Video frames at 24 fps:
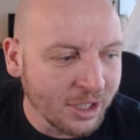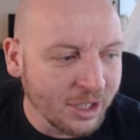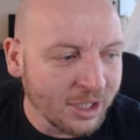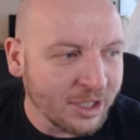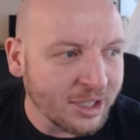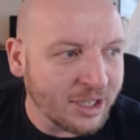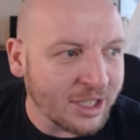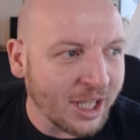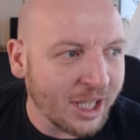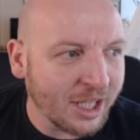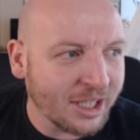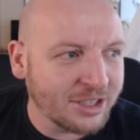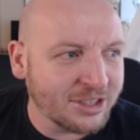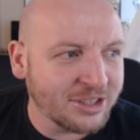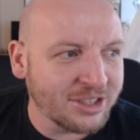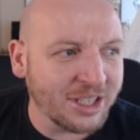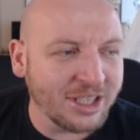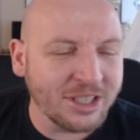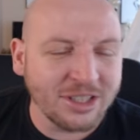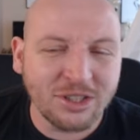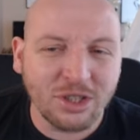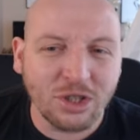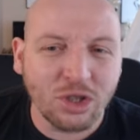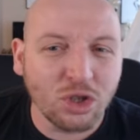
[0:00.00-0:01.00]
next
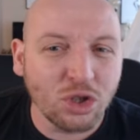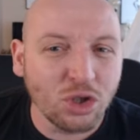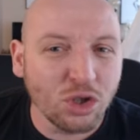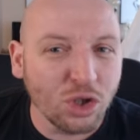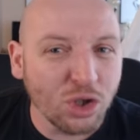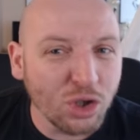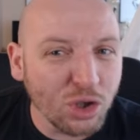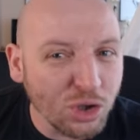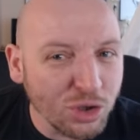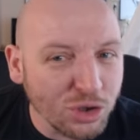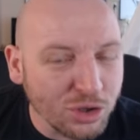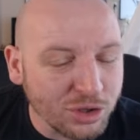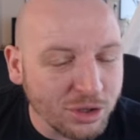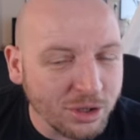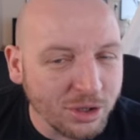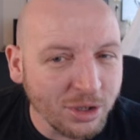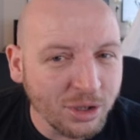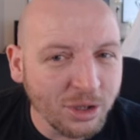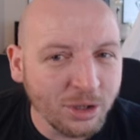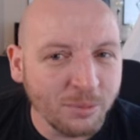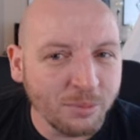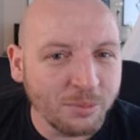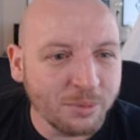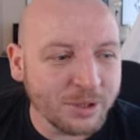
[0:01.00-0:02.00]
season could
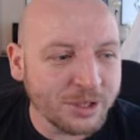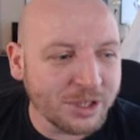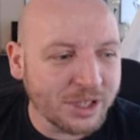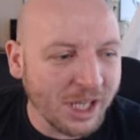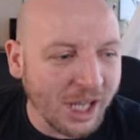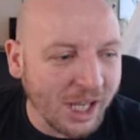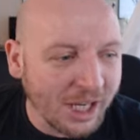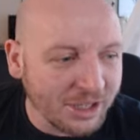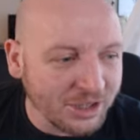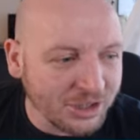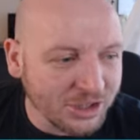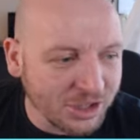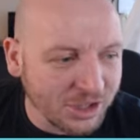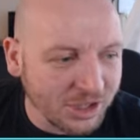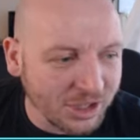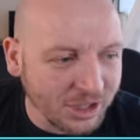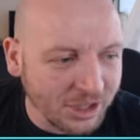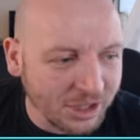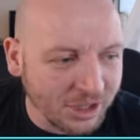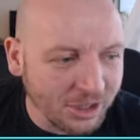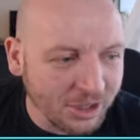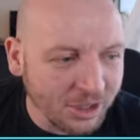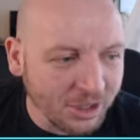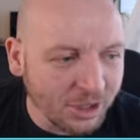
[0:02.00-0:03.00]

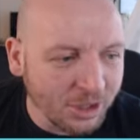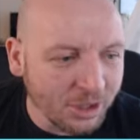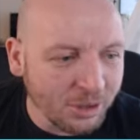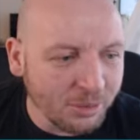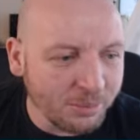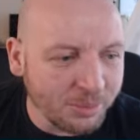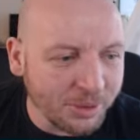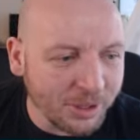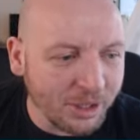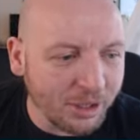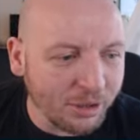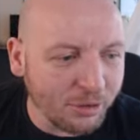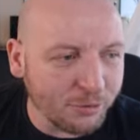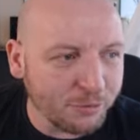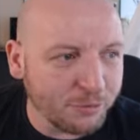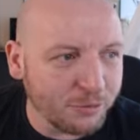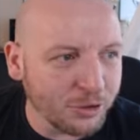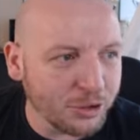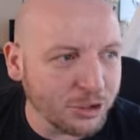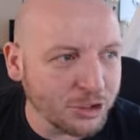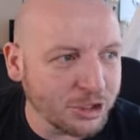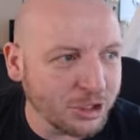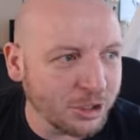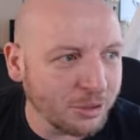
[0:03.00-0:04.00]
potentially being our
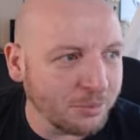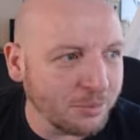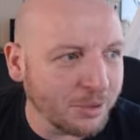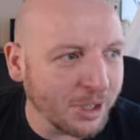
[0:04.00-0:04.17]
first team.